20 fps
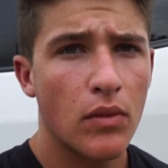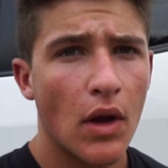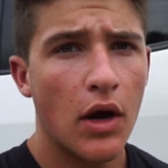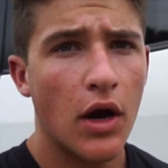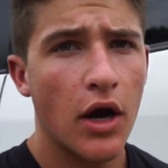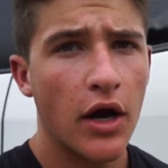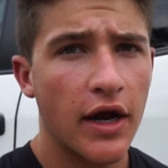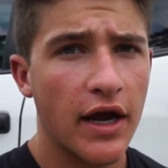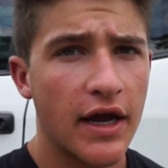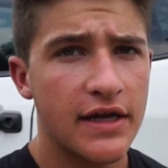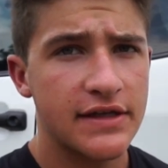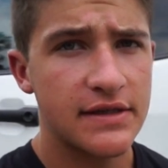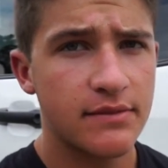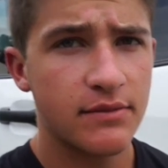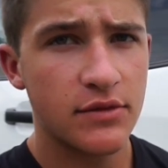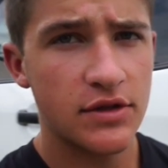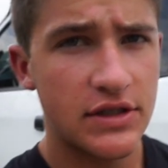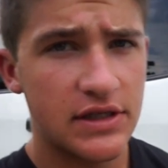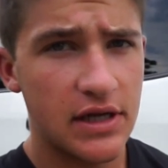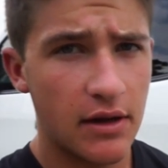All right, guys,
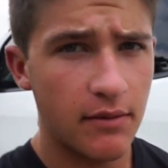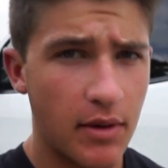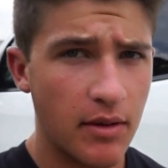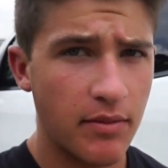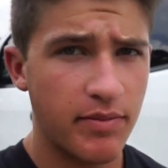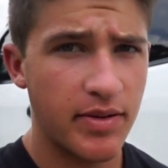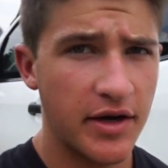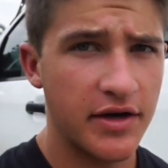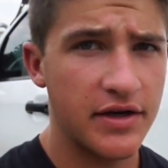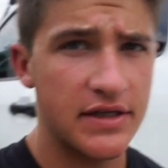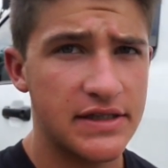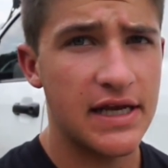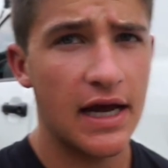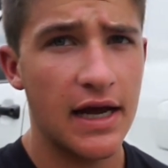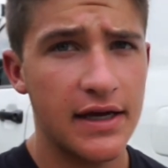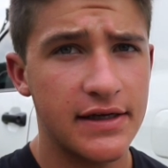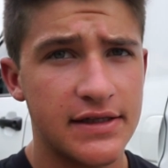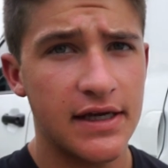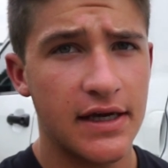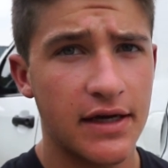I'm gonna stop by Perry's
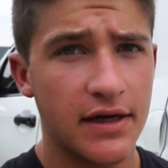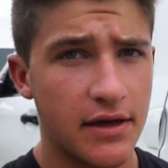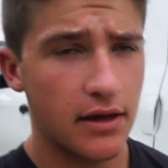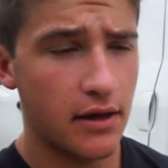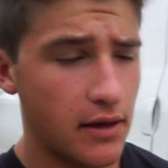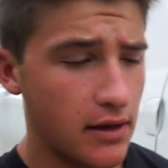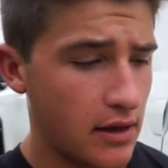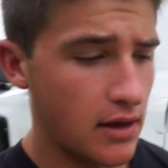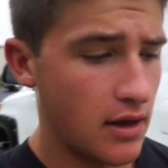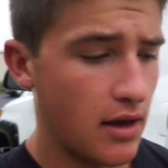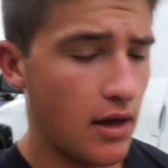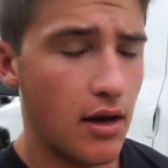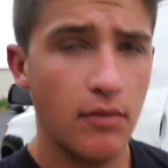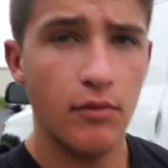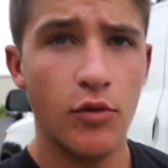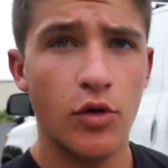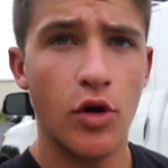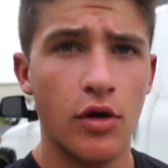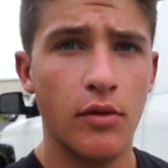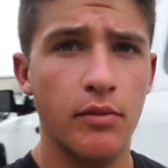High Tech,
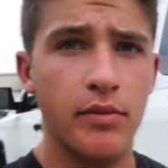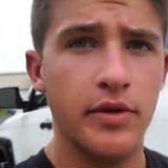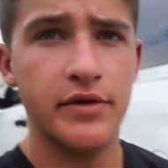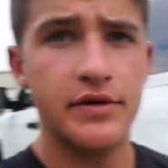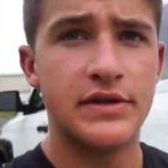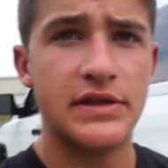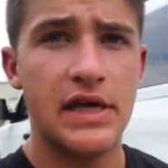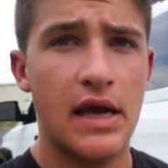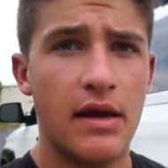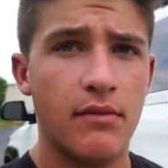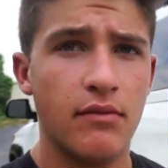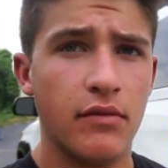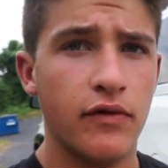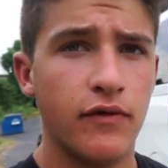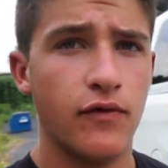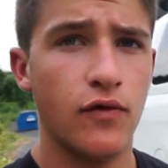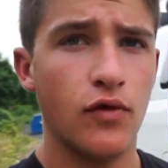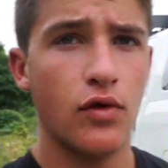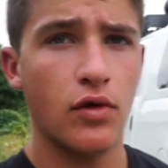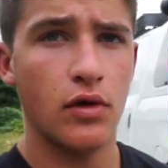um, where our boat's at,
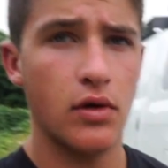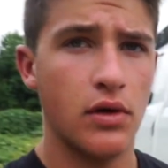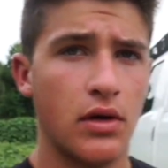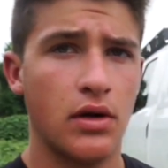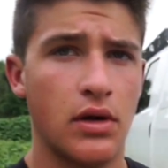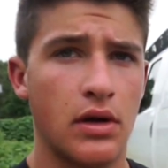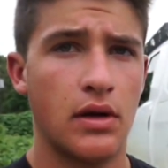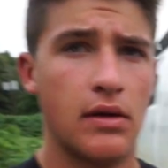before